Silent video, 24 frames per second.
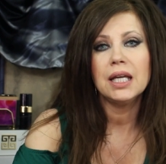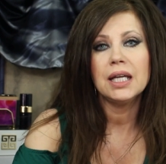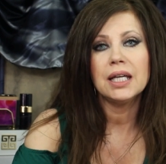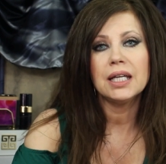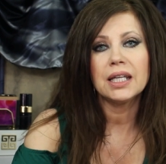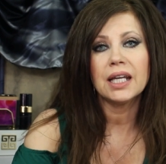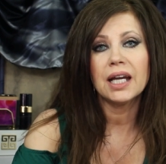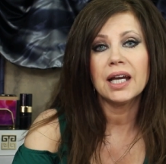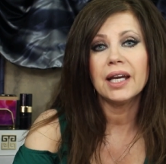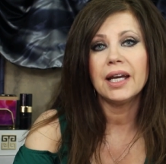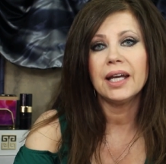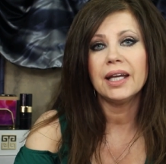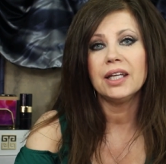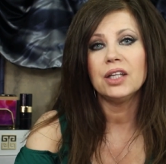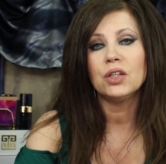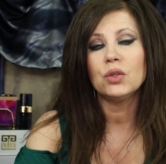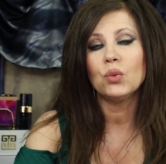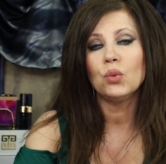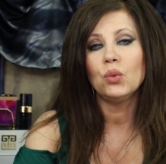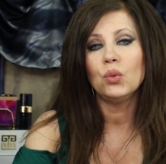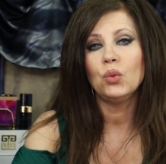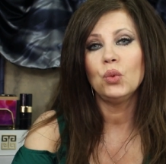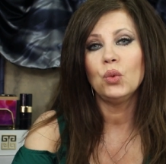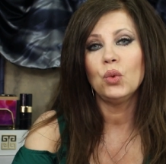and I ate
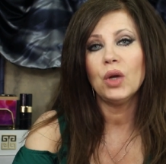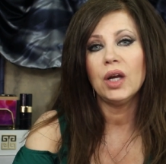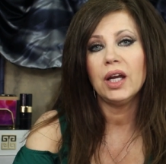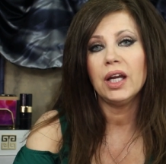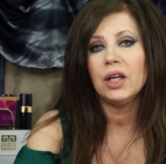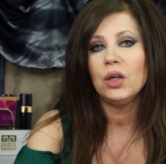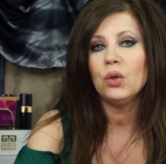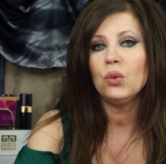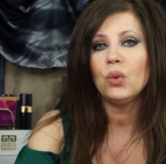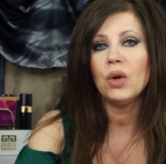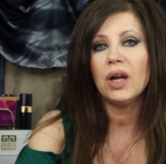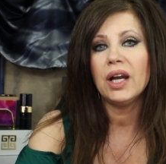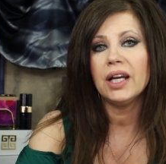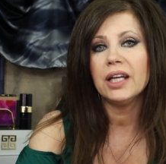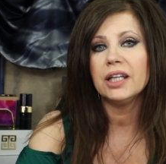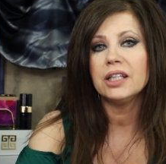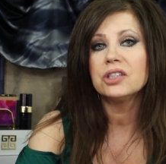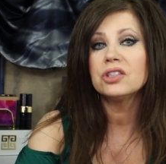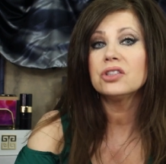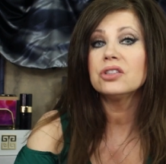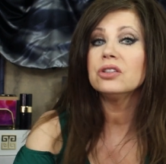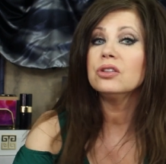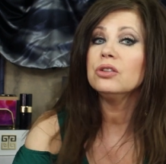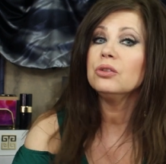way
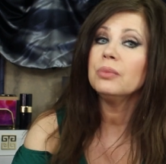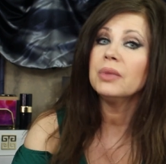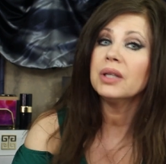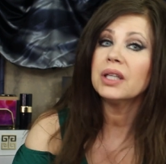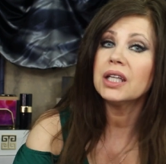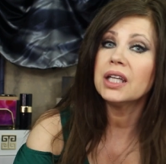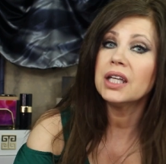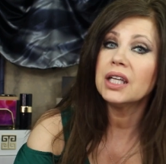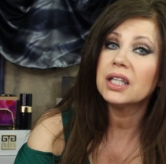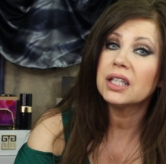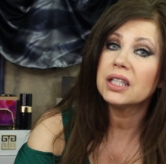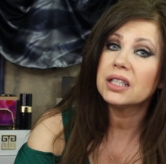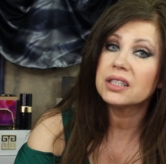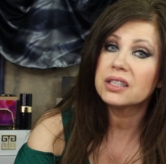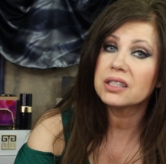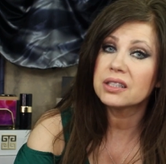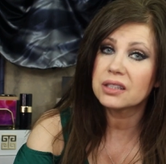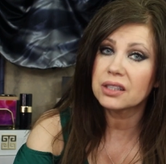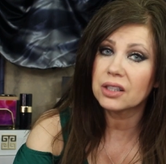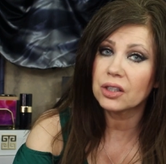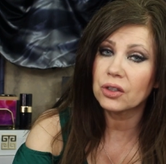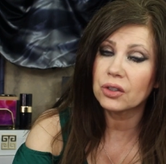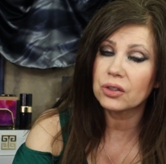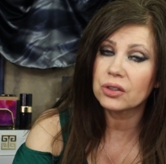too many
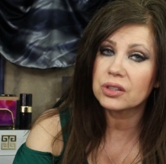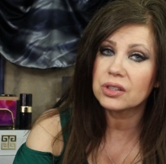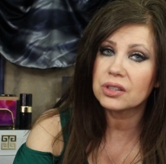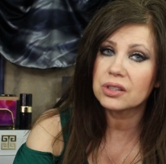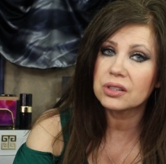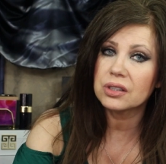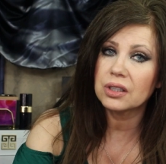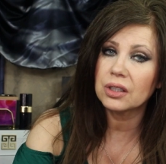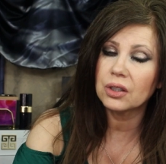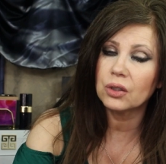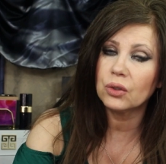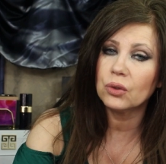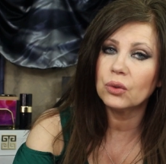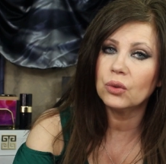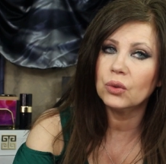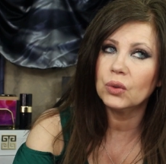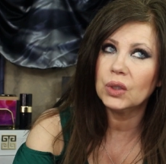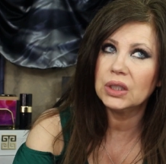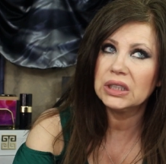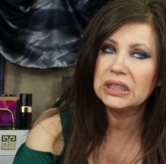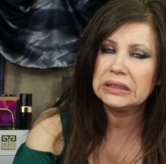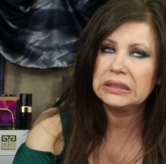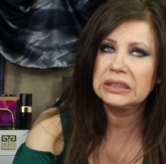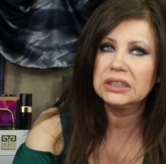desserts,
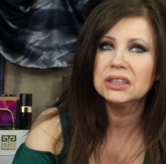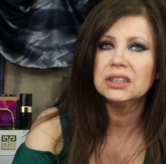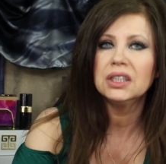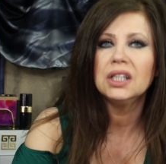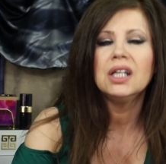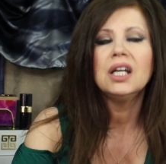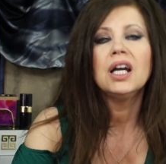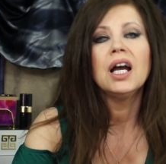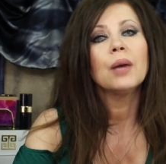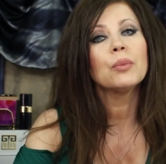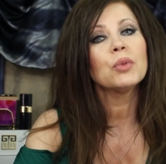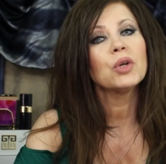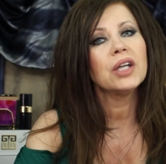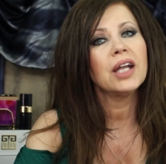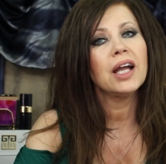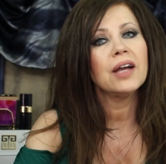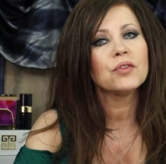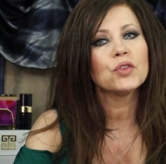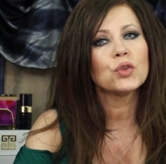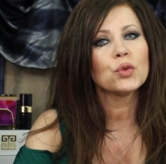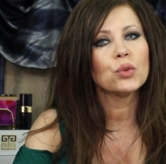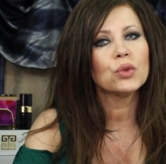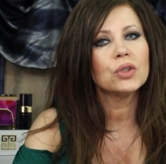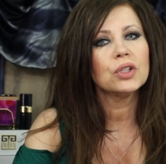so I'm gonna
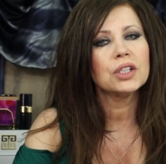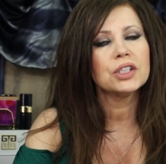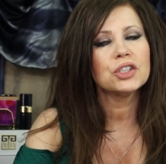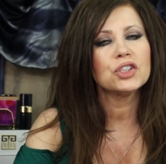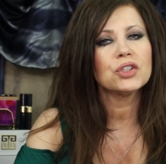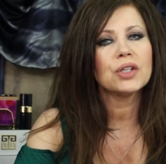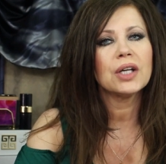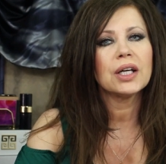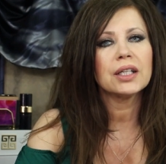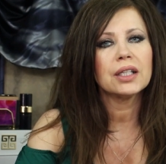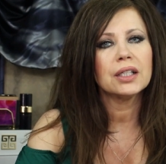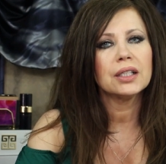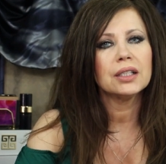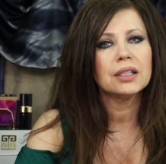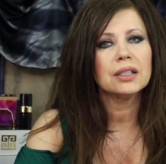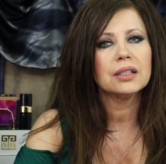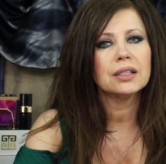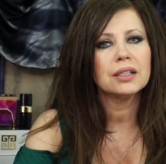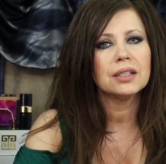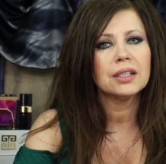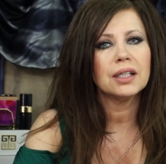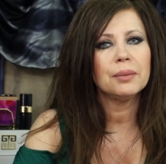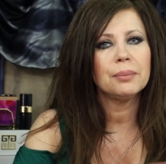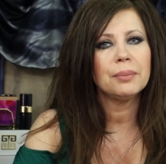have to really try to
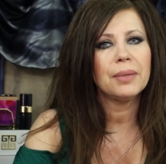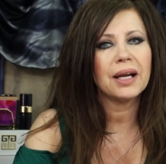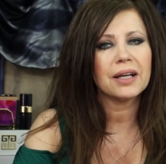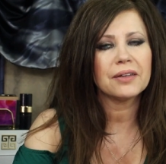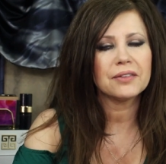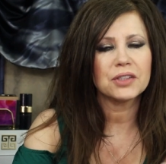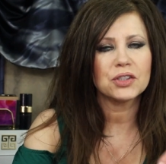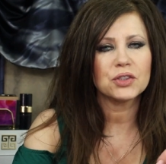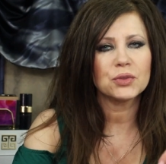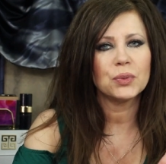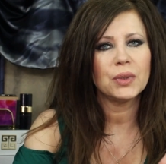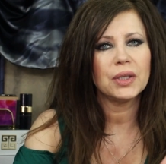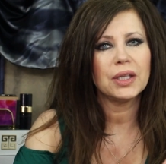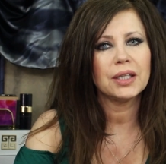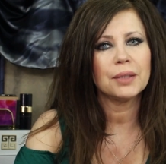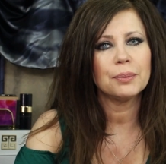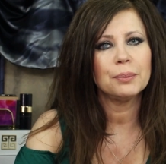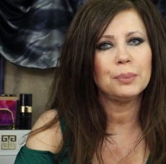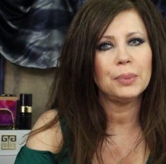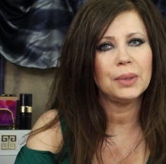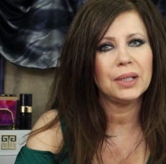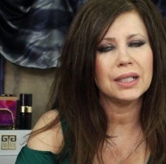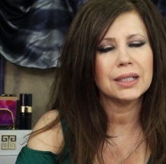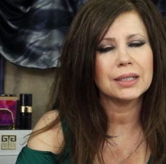cut back this week.
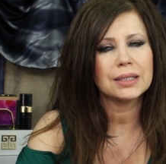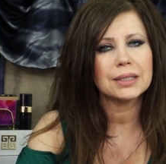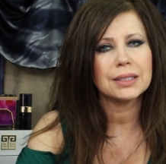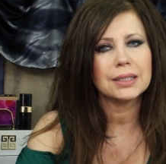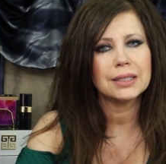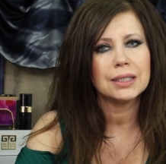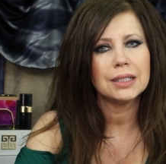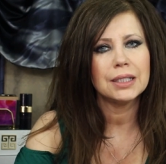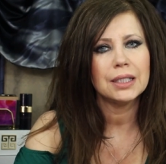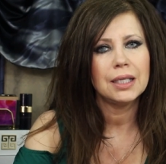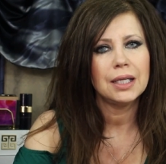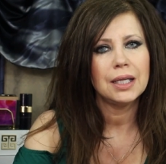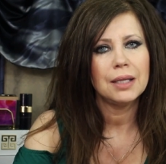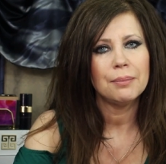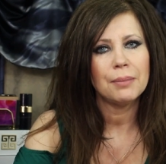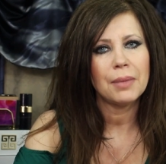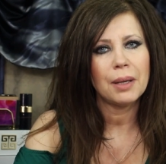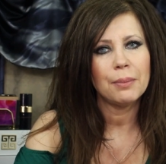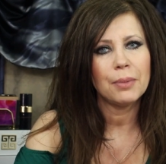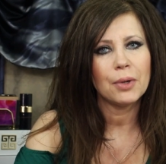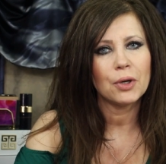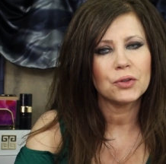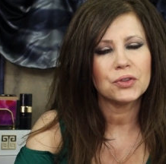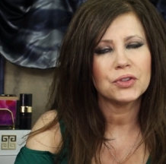But my
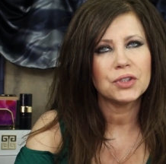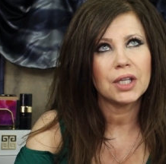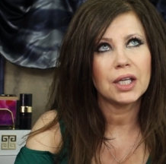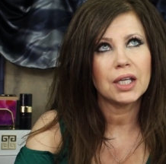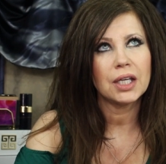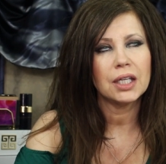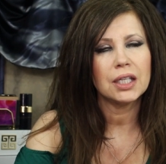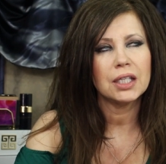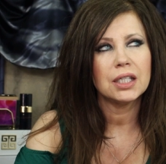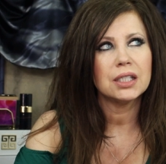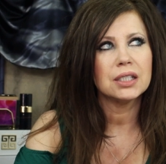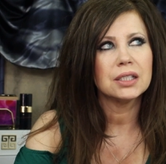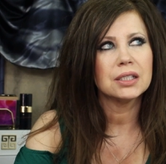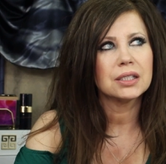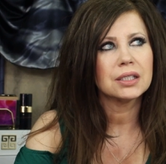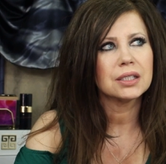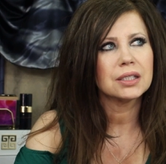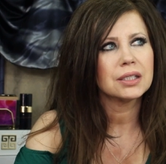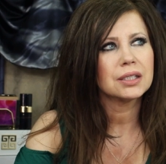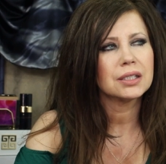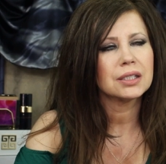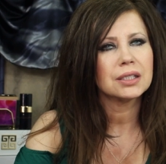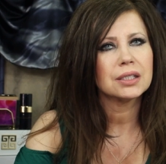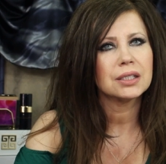birthday
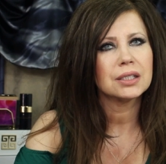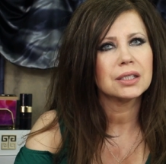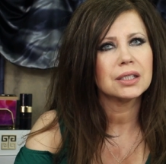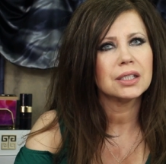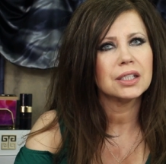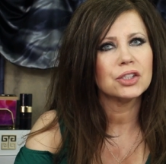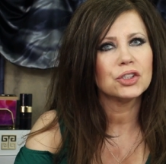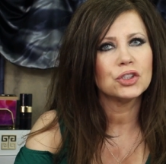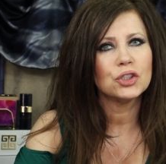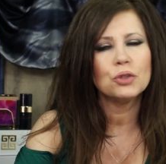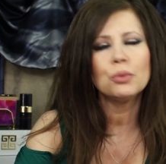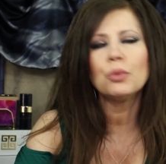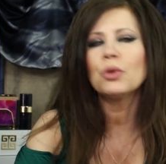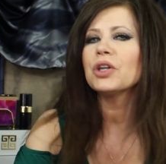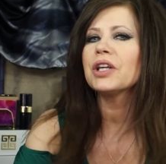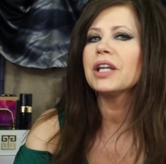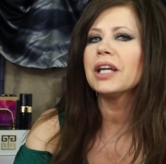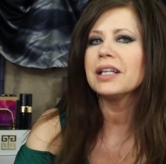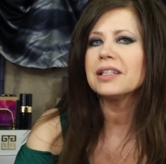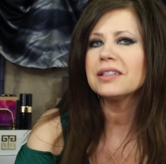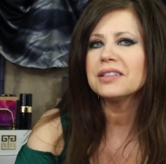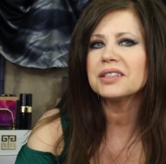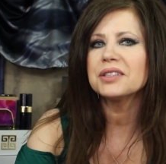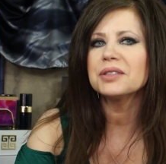is in 2 more
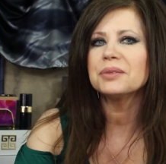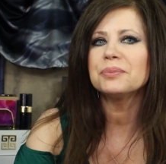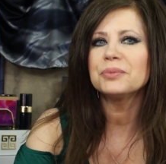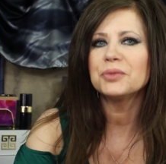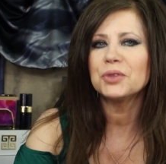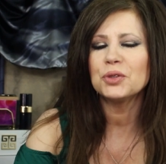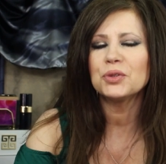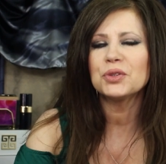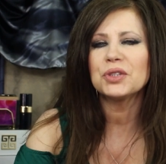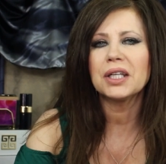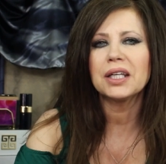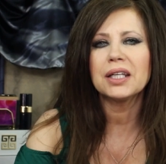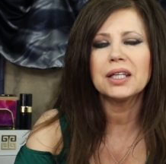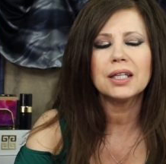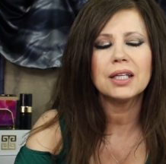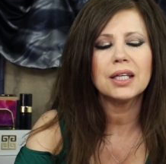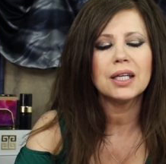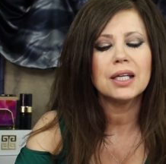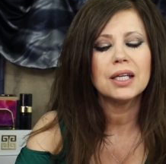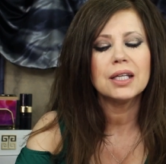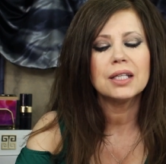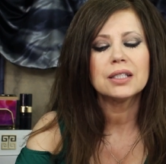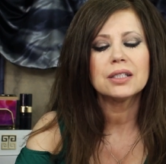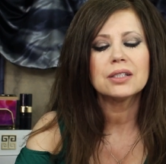days, Tuesday,
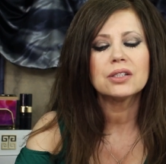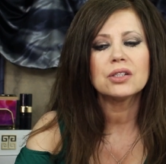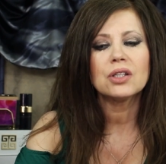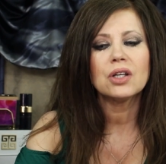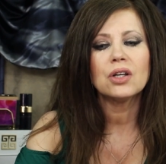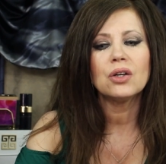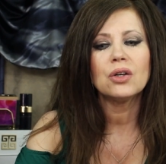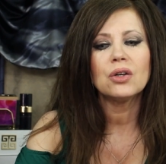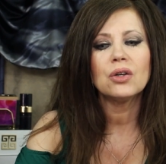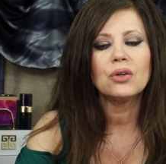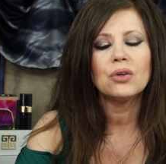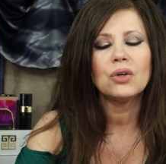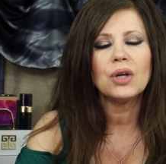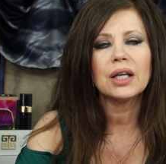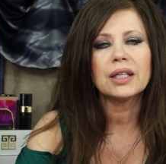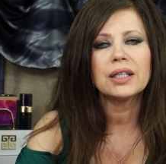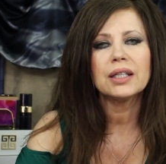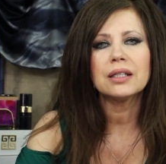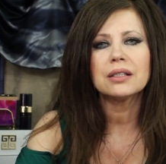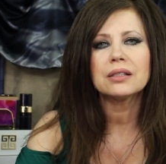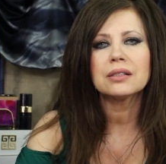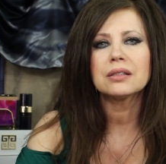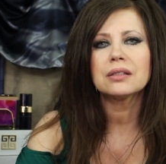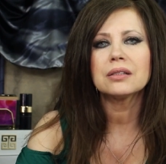so I
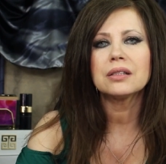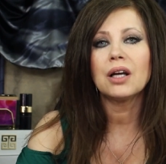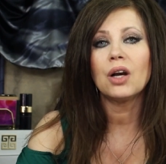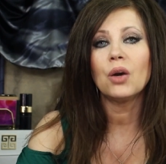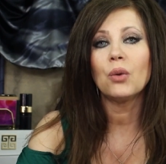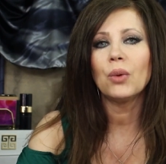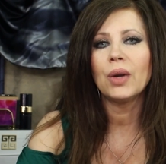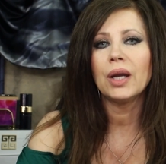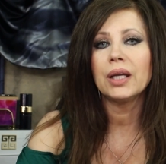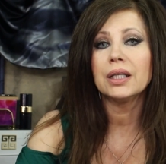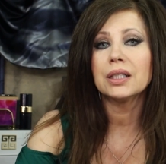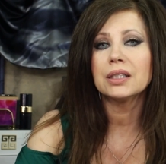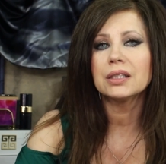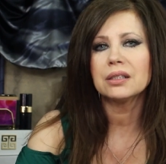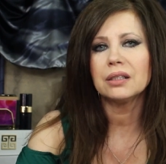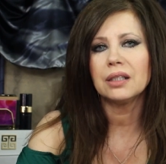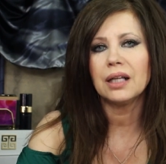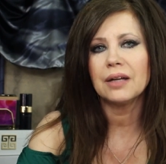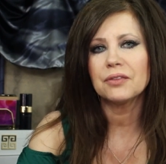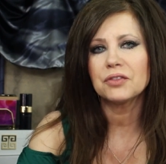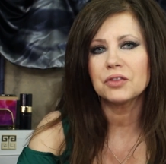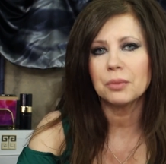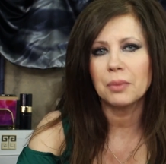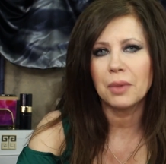guess I'll wait until
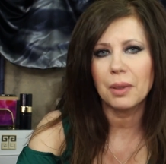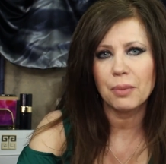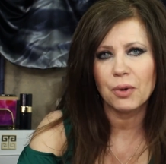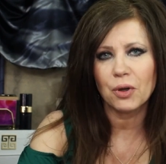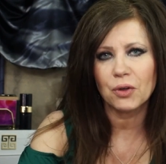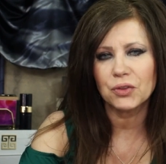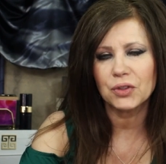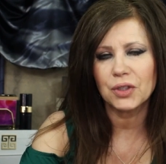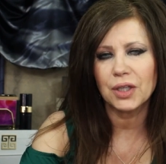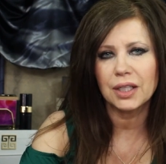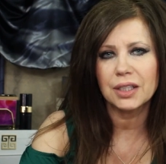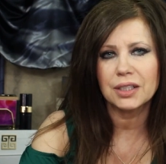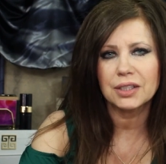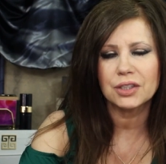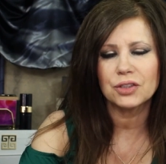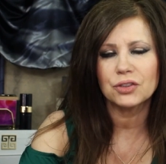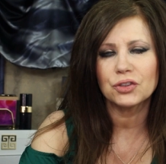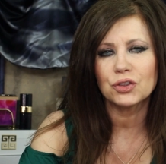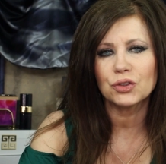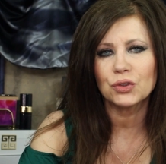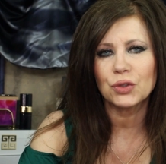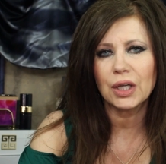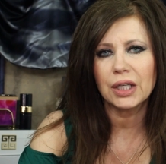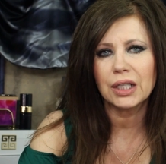after my birthday to
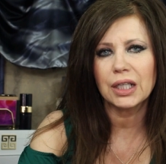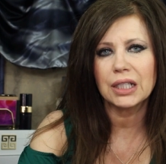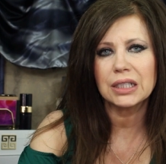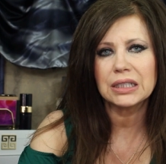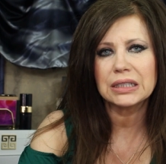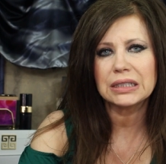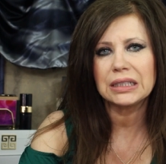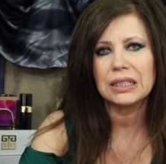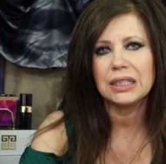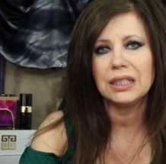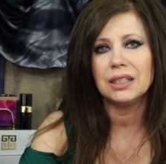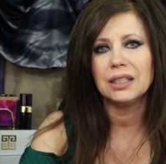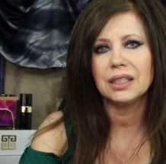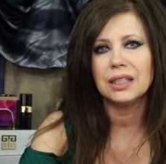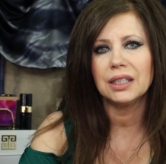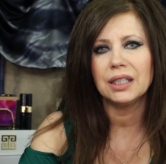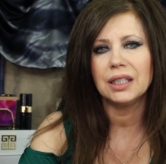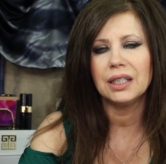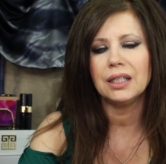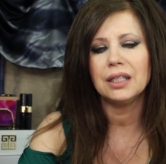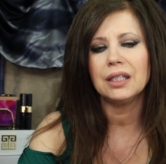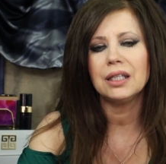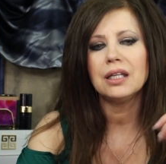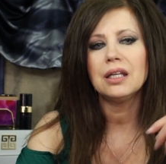try not to eat
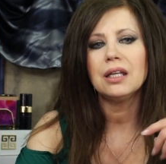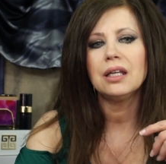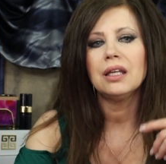any,